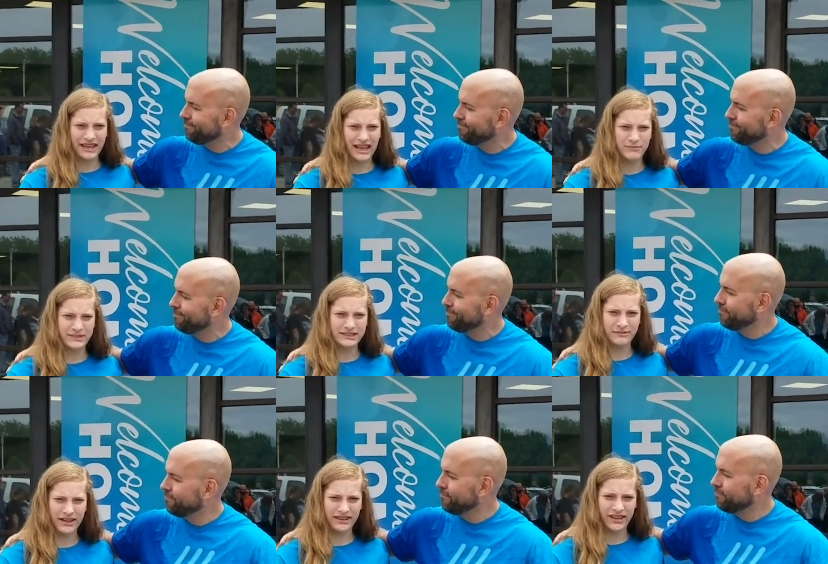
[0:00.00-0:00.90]
Speaker 1: came
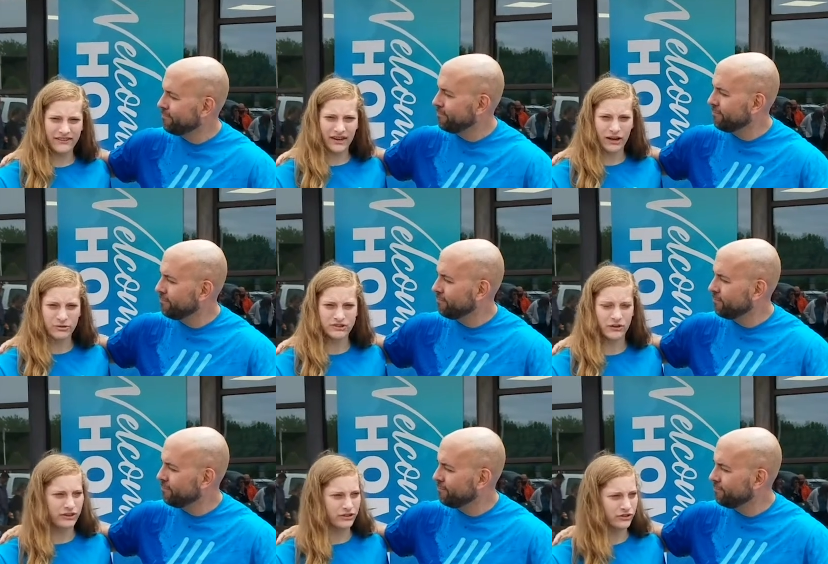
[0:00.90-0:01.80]
into my life, I was
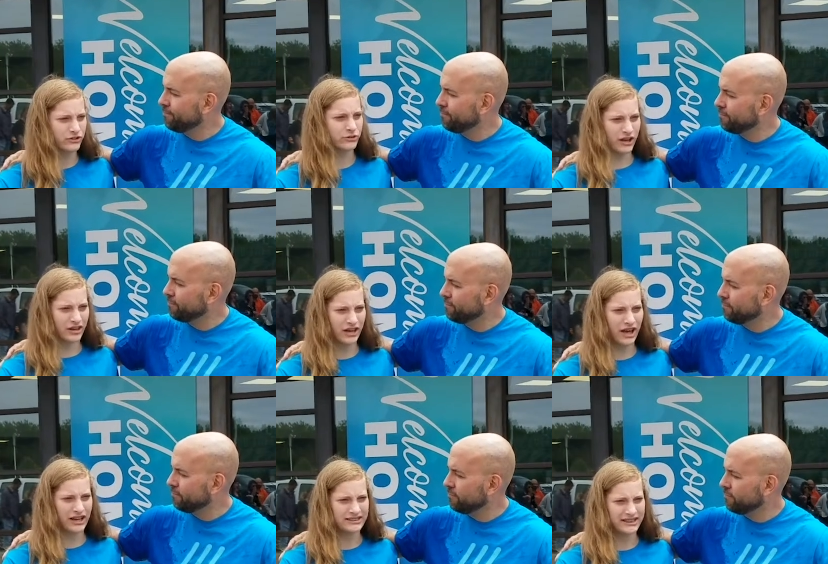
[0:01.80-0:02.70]
going through a
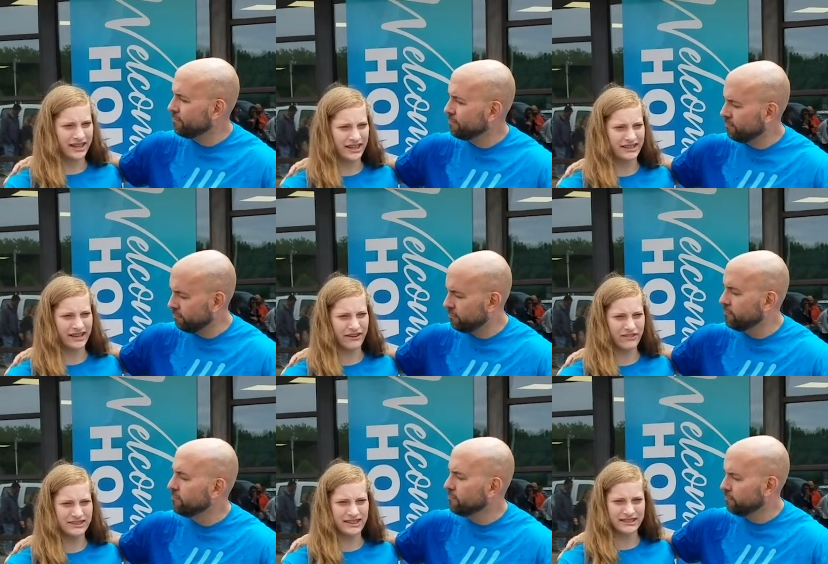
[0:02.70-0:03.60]
lot. And
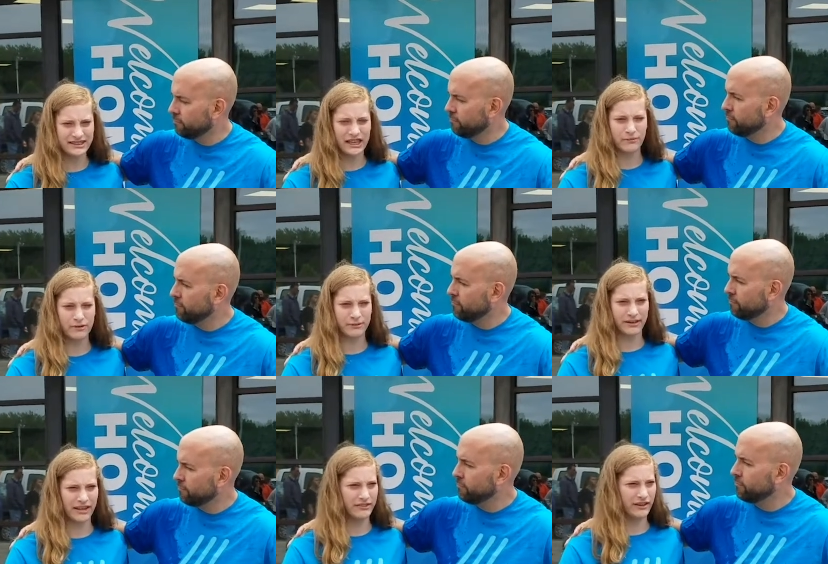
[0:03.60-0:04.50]
ever since He's came into
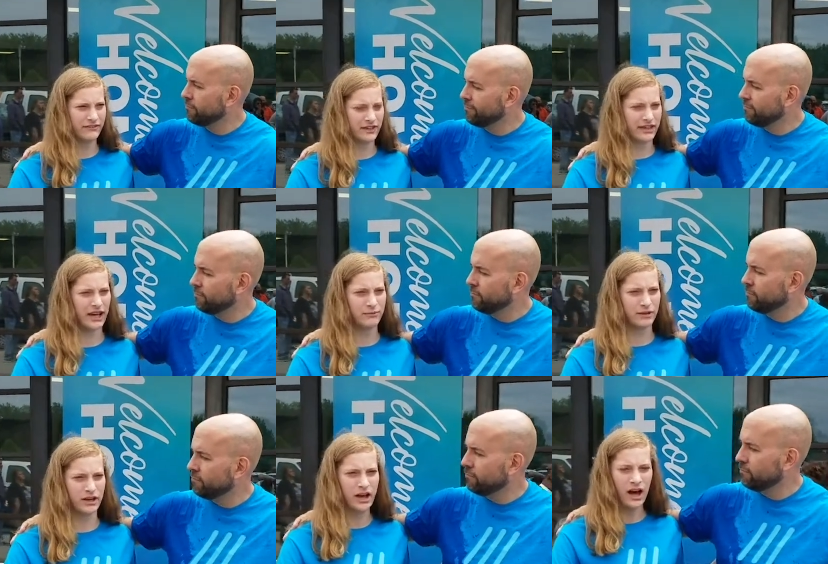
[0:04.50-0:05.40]
my life, I feel like
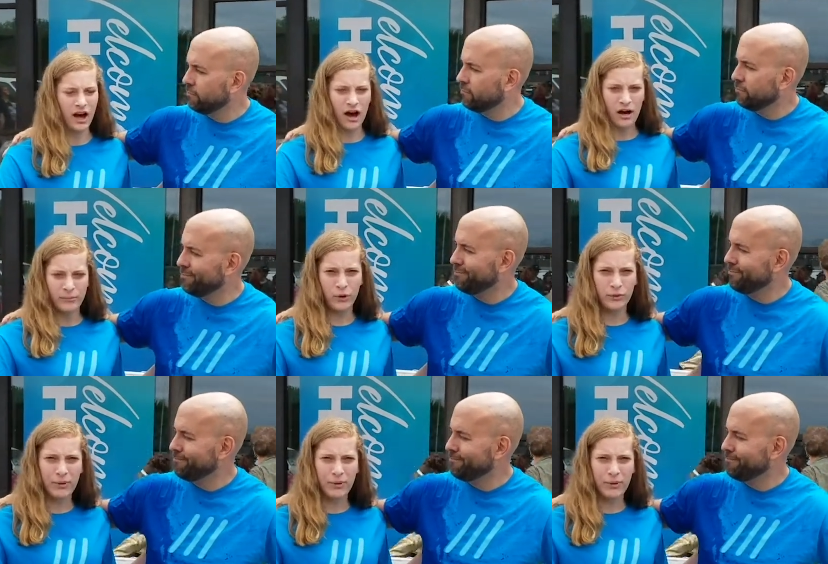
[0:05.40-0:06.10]
I'm a more